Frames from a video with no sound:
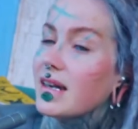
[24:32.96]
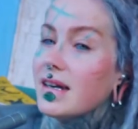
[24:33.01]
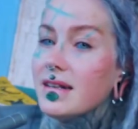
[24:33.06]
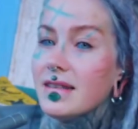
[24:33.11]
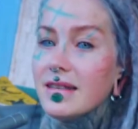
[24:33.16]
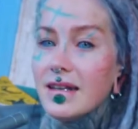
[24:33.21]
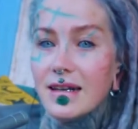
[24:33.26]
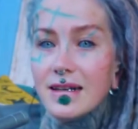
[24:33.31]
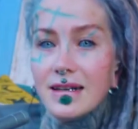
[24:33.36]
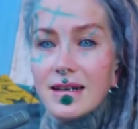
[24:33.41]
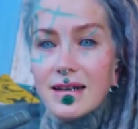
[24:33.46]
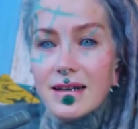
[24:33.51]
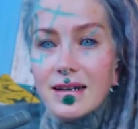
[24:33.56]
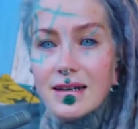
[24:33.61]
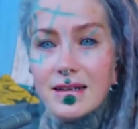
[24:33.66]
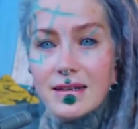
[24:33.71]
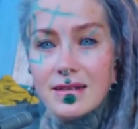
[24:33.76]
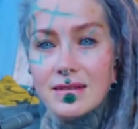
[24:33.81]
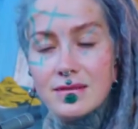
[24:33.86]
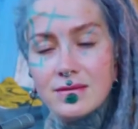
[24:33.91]
And then
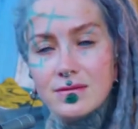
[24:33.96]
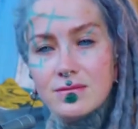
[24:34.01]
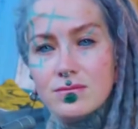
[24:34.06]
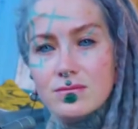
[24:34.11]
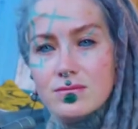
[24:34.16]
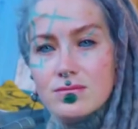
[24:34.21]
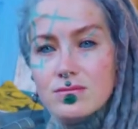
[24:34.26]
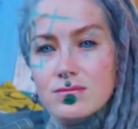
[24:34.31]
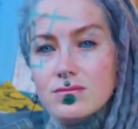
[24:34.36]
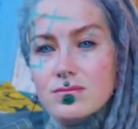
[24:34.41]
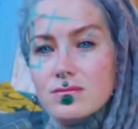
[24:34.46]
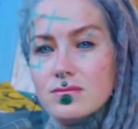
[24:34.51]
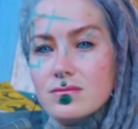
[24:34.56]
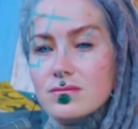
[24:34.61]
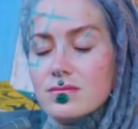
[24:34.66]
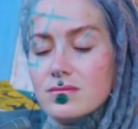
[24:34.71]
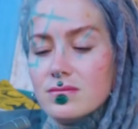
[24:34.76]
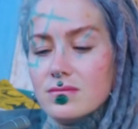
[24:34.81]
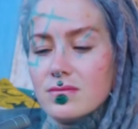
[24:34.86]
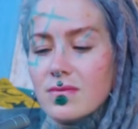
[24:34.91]
I
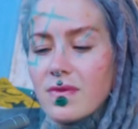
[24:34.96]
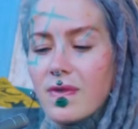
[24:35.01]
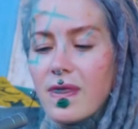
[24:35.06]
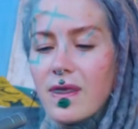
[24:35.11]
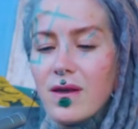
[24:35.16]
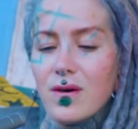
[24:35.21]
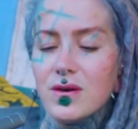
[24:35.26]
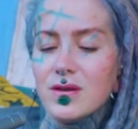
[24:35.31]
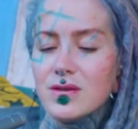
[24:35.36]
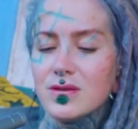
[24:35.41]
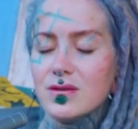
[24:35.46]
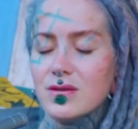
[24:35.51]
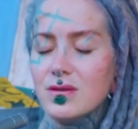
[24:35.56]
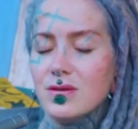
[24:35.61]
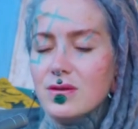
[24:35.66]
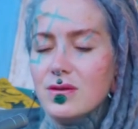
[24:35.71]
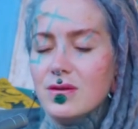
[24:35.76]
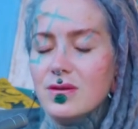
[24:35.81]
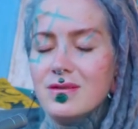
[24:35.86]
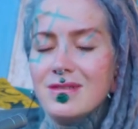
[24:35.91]

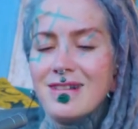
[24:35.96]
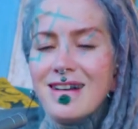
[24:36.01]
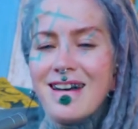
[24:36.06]
also